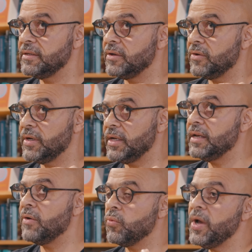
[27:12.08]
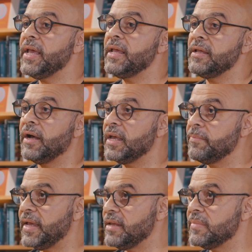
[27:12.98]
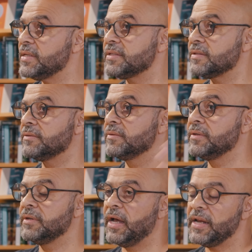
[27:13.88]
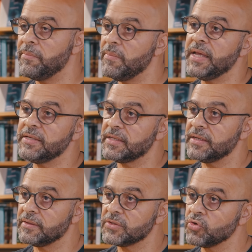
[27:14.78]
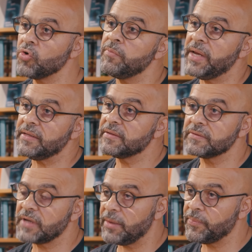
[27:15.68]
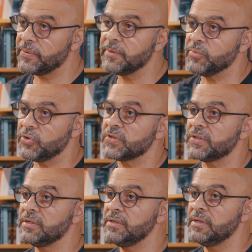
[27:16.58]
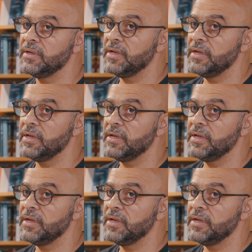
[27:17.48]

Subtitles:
in a way, I may miss an amazing soulmate type person